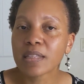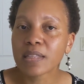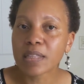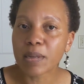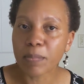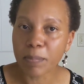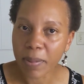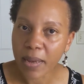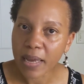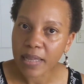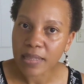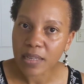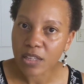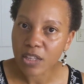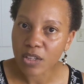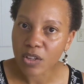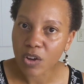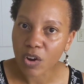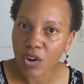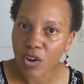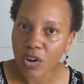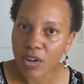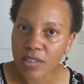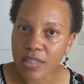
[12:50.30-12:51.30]

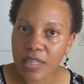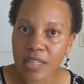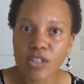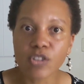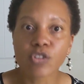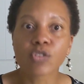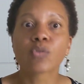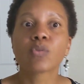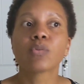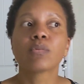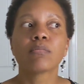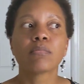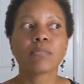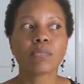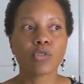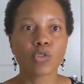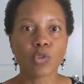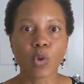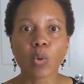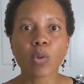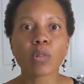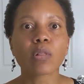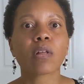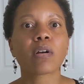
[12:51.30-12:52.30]
depended on is
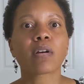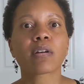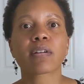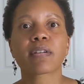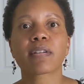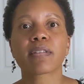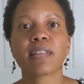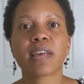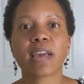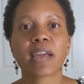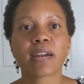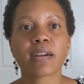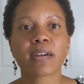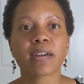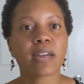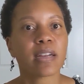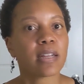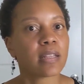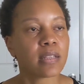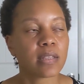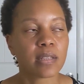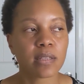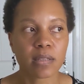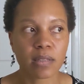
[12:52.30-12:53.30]
no longer there
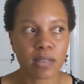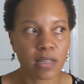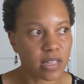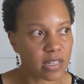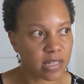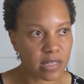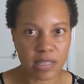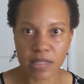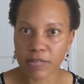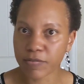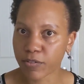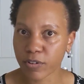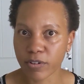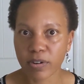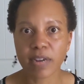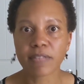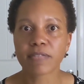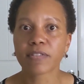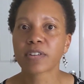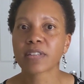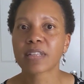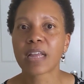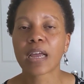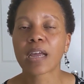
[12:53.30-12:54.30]
and is
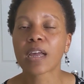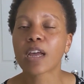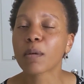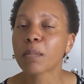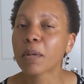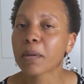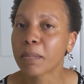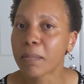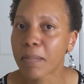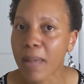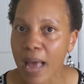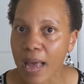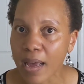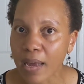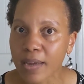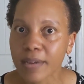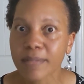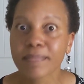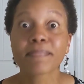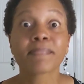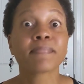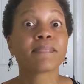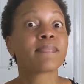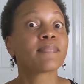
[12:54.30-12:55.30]
forever not coming
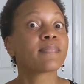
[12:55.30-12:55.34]
back.